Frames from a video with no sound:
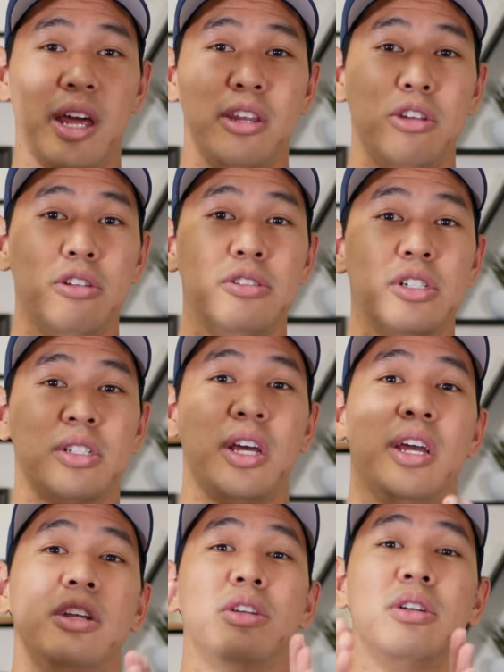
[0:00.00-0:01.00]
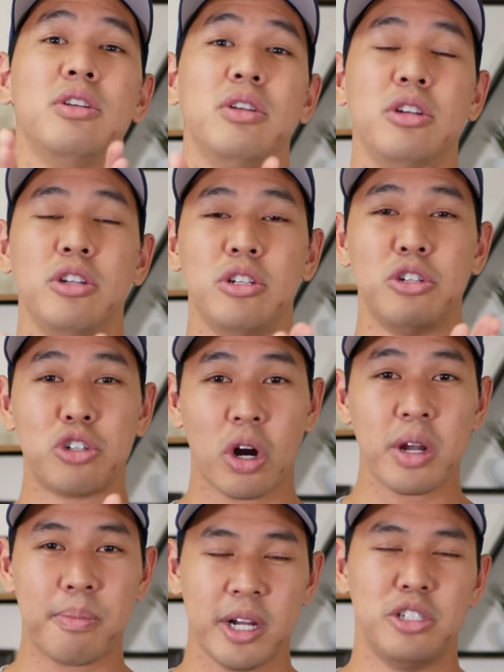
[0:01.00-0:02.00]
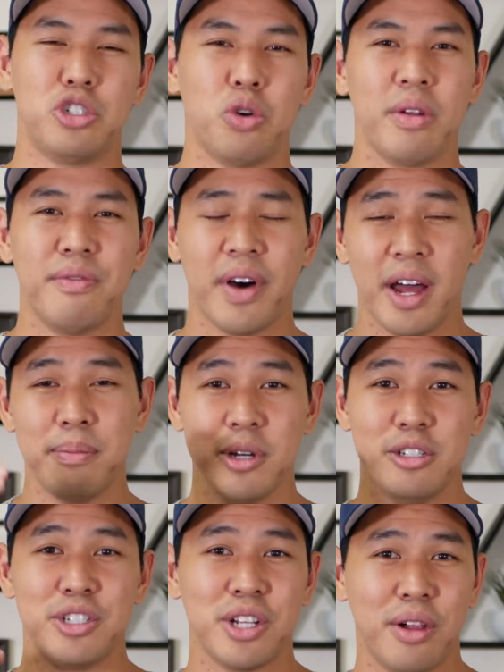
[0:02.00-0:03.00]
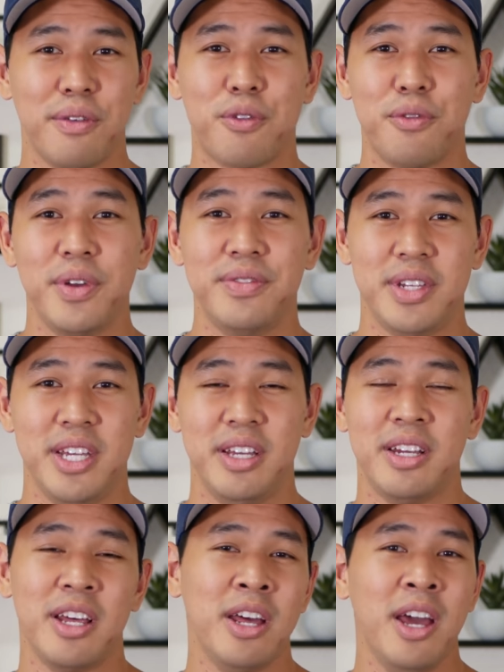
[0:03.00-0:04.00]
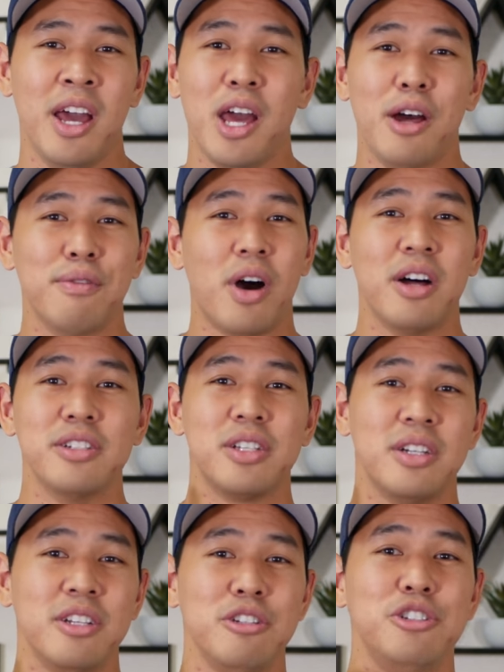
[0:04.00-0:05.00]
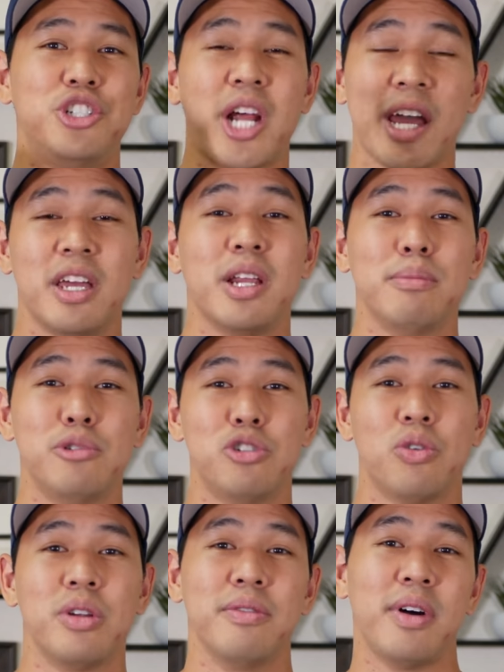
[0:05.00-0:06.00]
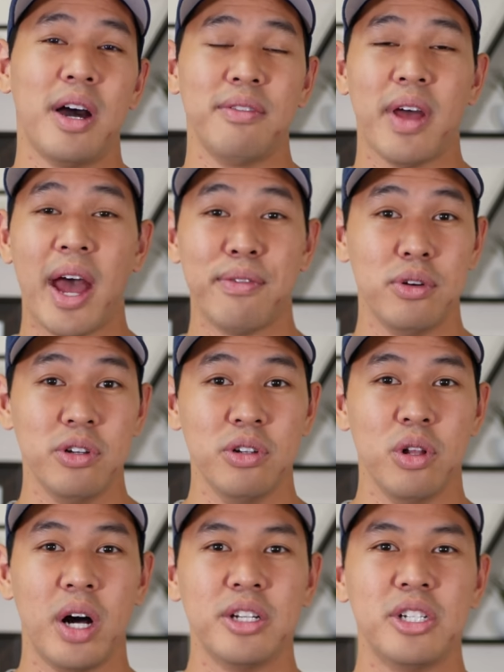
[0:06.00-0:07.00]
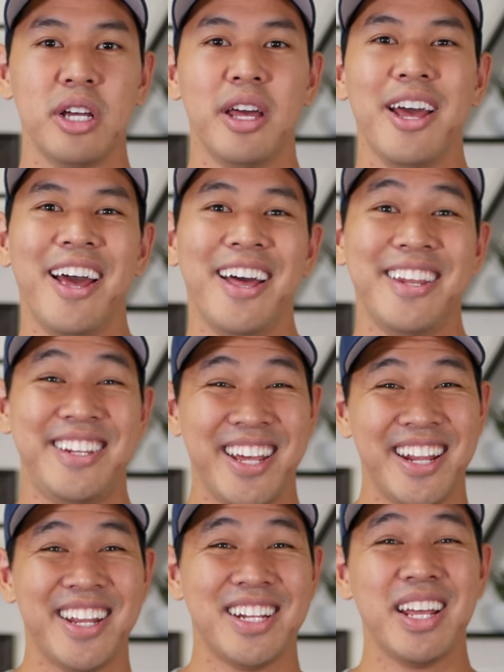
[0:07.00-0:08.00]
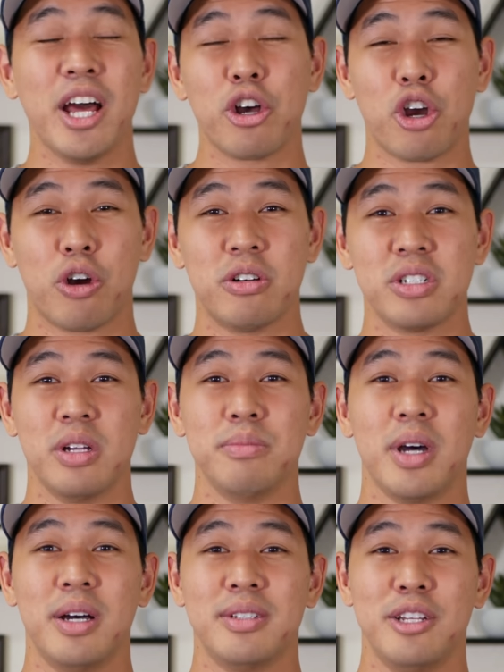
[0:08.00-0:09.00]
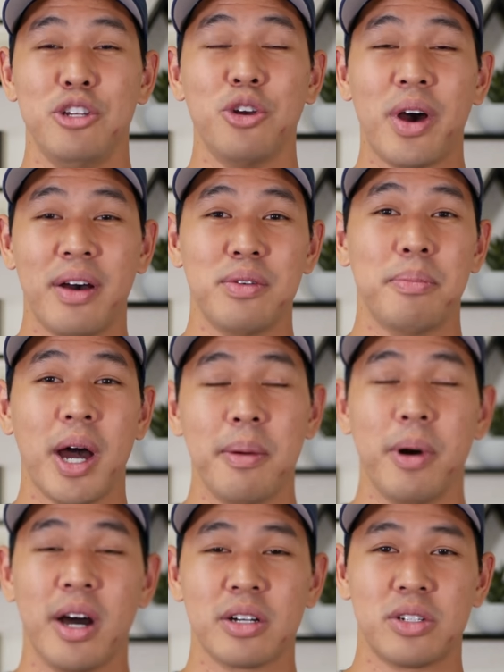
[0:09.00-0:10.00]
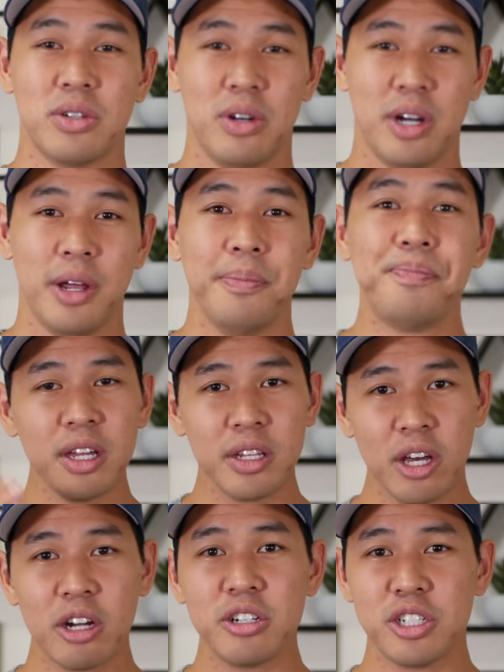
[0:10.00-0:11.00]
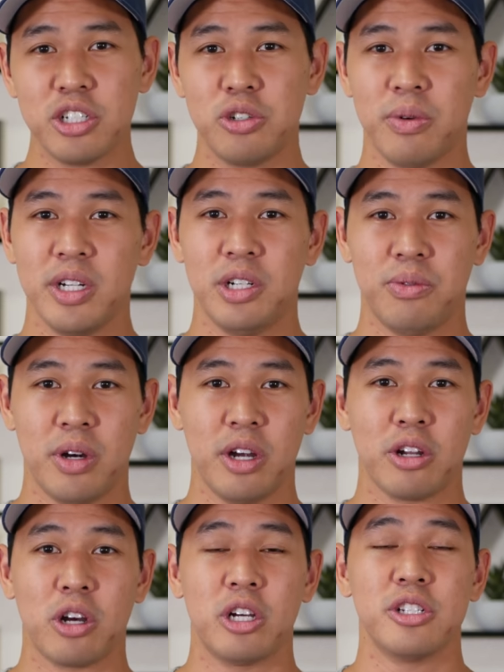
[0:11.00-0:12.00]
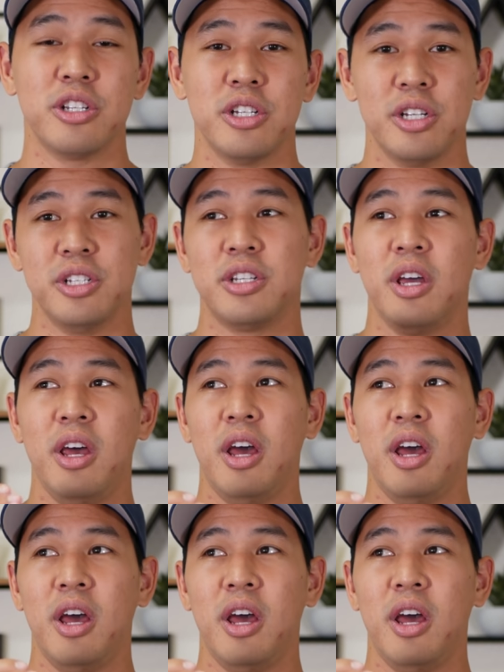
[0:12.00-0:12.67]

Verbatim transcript: and you just say, your target price is 25, but you sell it for 15, and all of a sudden you jack it up to 25 after you launch it, then that occurs sometimes and you don't have the buy box, right? The other situation where it occurs is